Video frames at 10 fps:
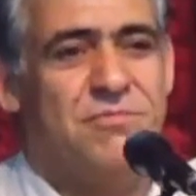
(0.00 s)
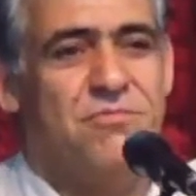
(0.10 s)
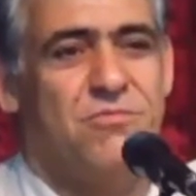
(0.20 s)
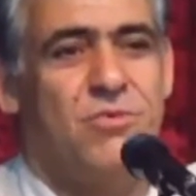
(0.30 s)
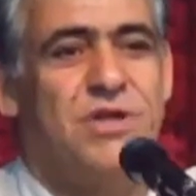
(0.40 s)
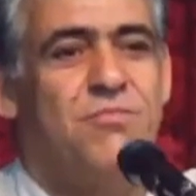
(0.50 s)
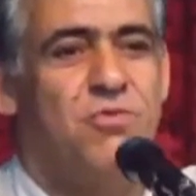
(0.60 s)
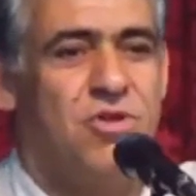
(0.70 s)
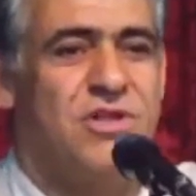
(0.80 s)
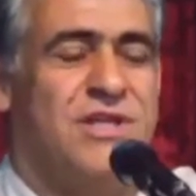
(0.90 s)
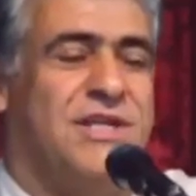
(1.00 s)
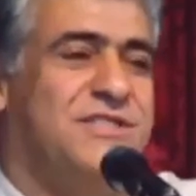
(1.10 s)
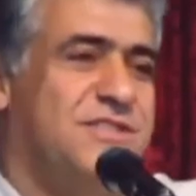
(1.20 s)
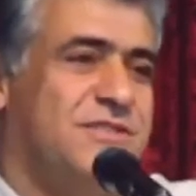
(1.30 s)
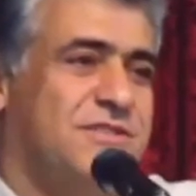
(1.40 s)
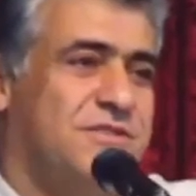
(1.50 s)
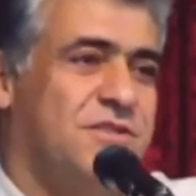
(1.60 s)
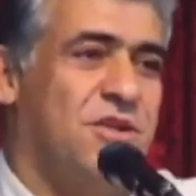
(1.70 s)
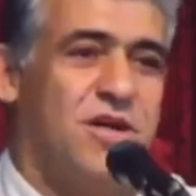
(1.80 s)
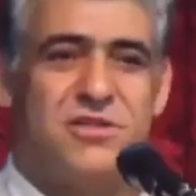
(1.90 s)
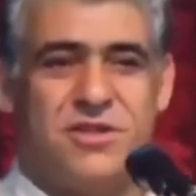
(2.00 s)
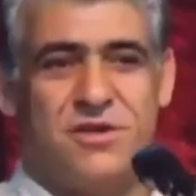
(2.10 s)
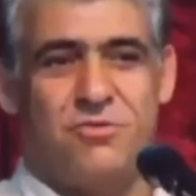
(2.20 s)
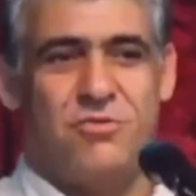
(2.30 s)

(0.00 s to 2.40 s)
with boldness. Not with